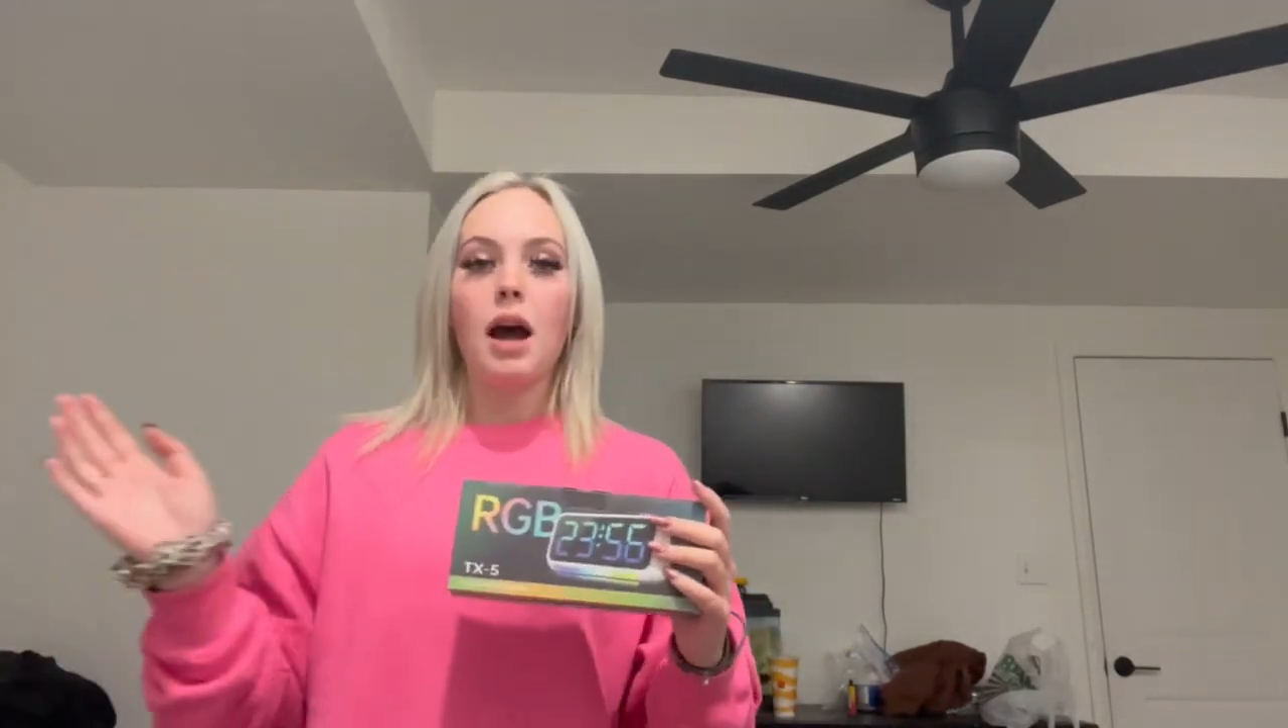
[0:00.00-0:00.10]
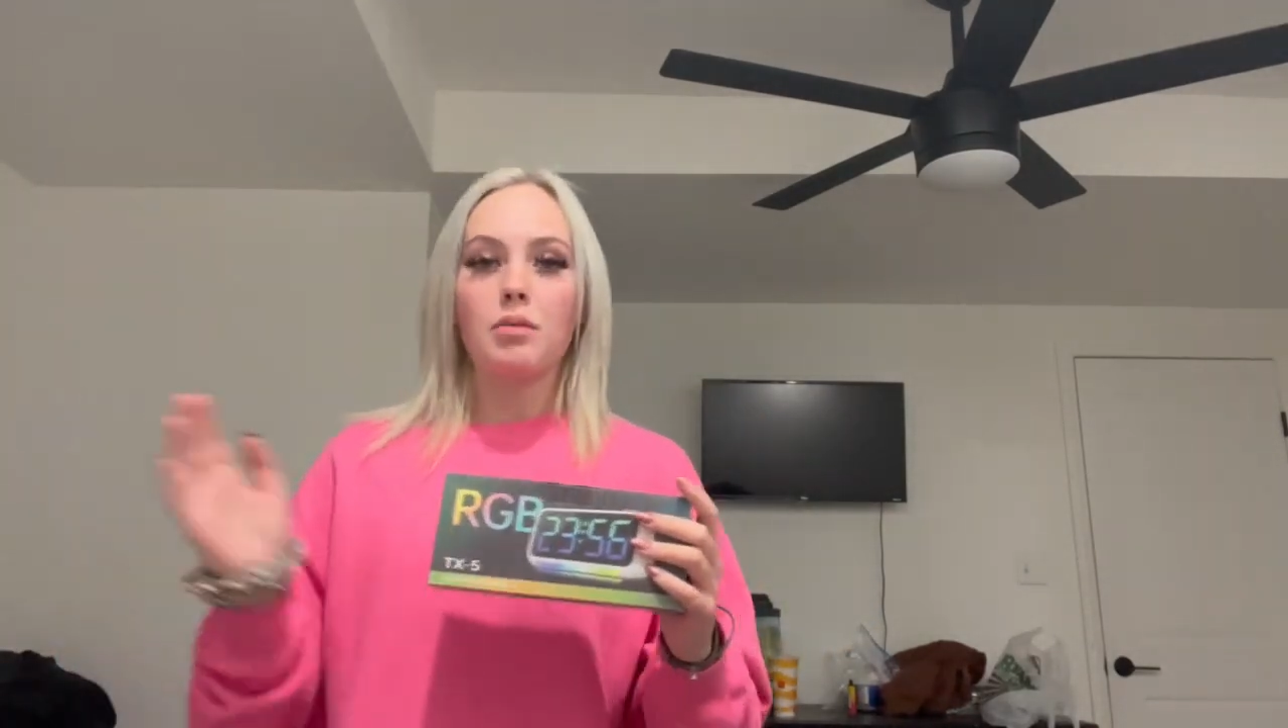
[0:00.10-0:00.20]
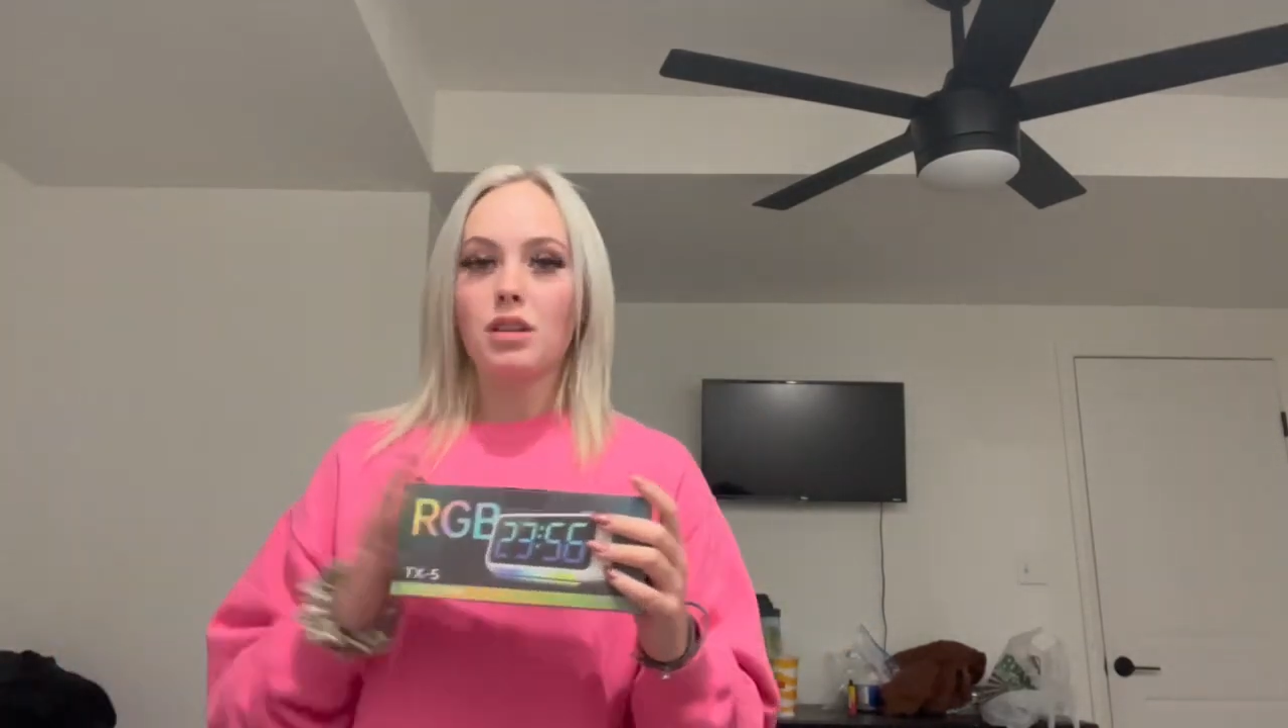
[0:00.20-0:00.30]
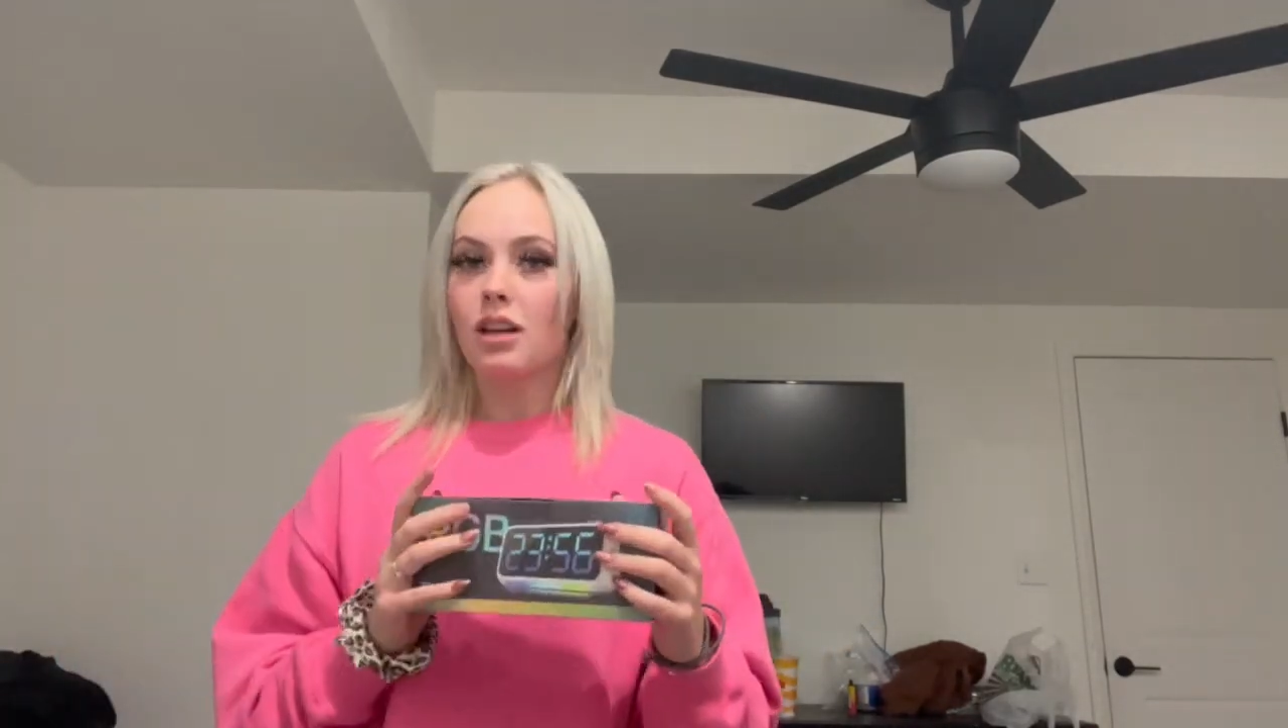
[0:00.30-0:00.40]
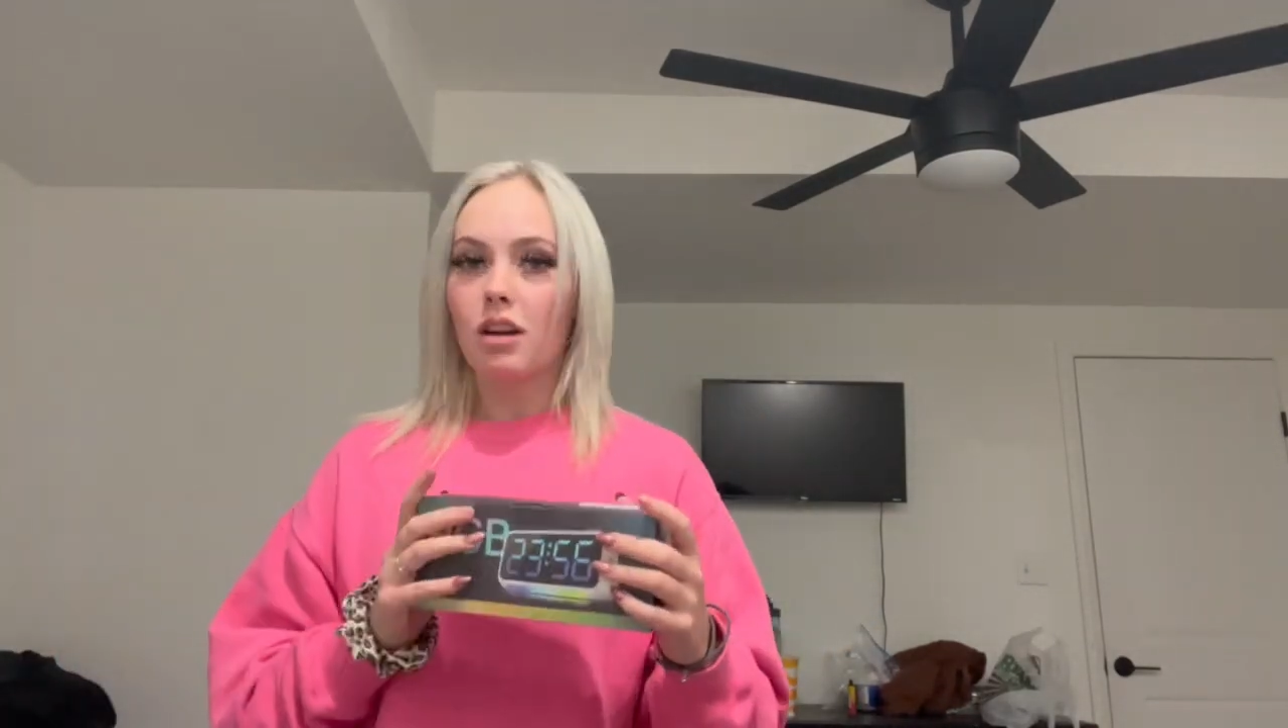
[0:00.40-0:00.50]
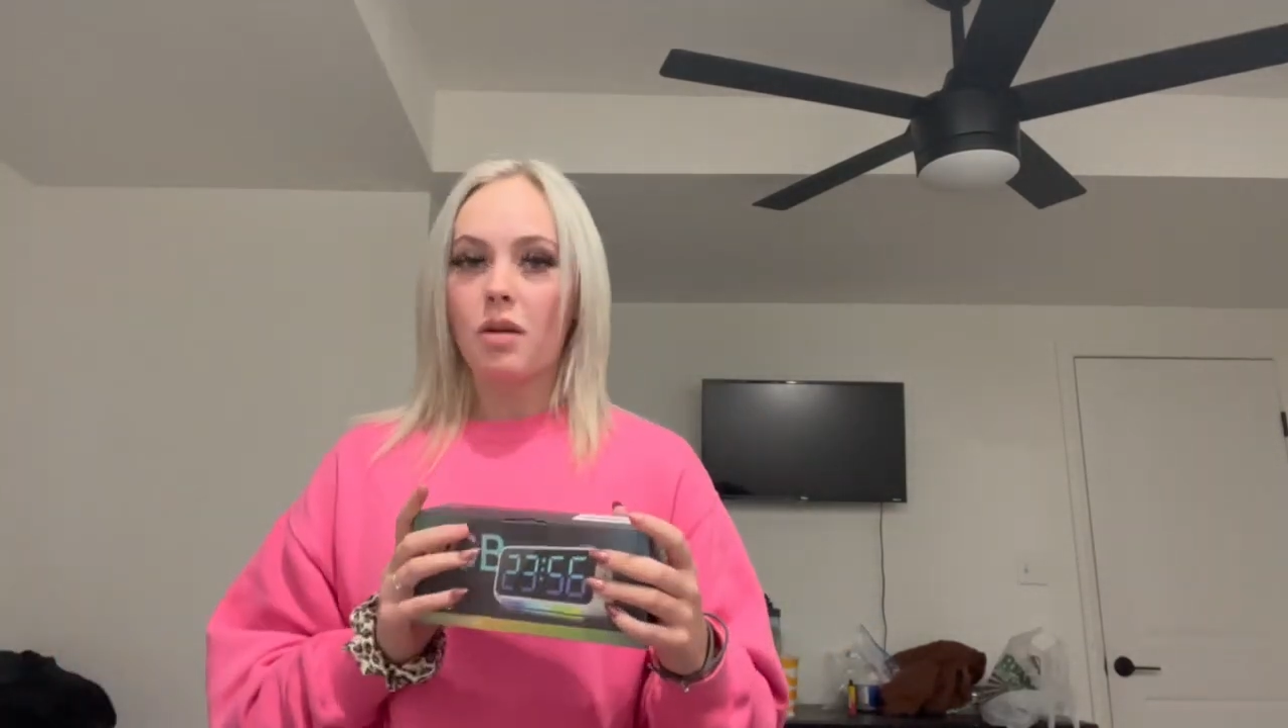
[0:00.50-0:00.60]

I'm just gonna go